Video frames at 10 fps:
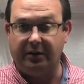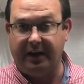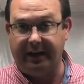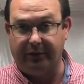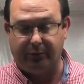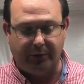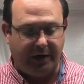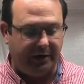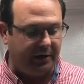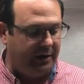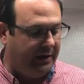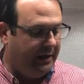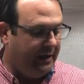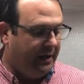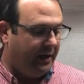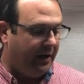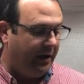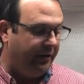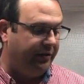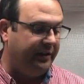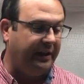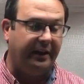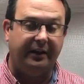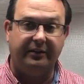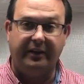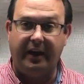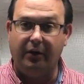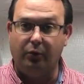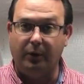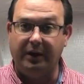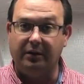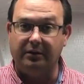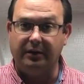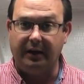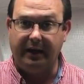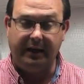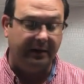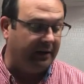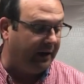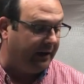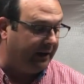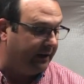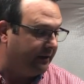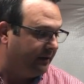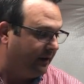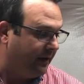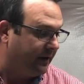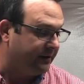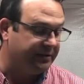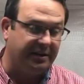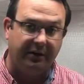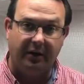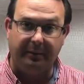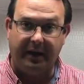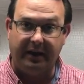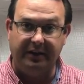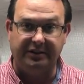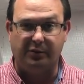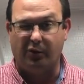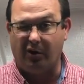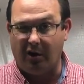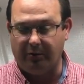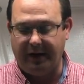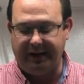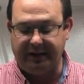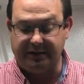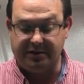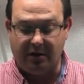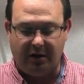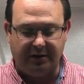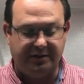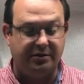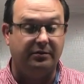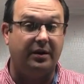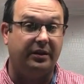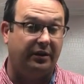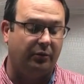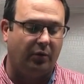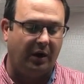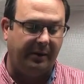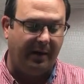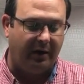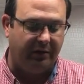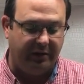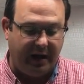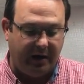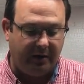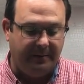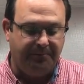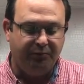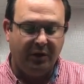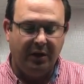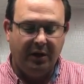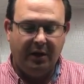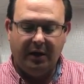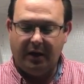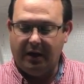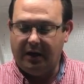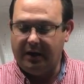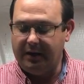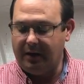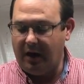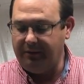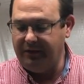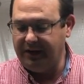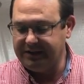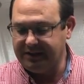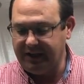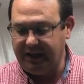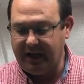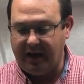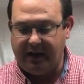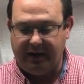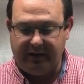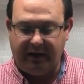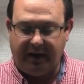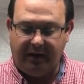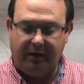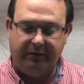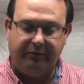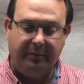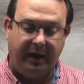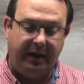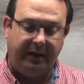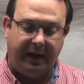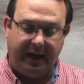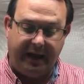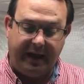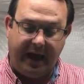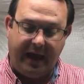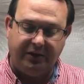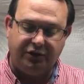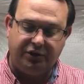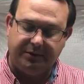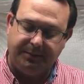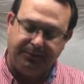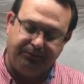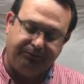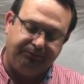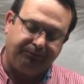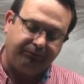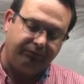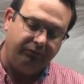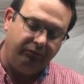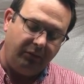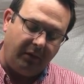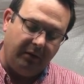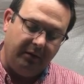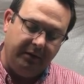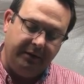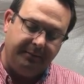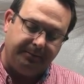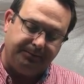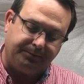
and the rudder. The tail wheel and steering mechanism were already installed, so nothing to worry about there. Obviously, I have made a hatch. The